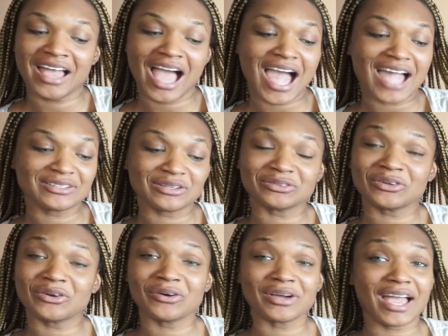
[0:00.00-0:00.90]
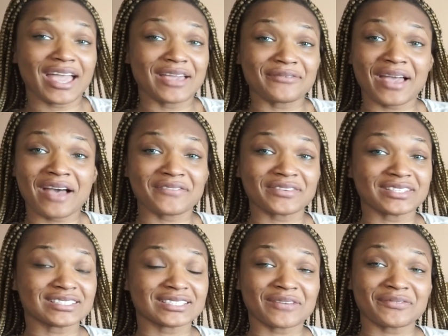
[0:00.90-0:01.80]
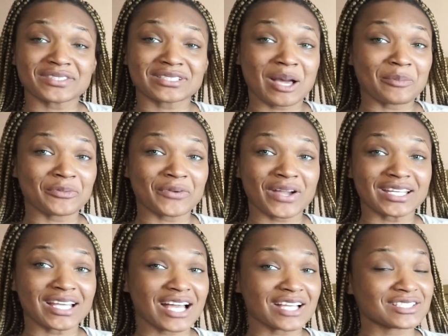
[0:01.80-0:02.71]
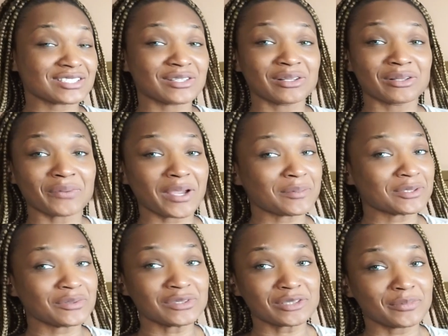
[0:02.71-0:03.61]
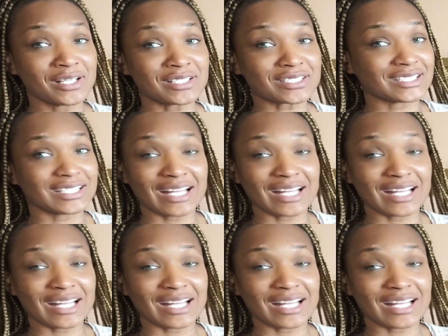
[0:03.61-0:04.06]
I don't know if half of this stuff is copyrighted. I just know Larray would do it too much. And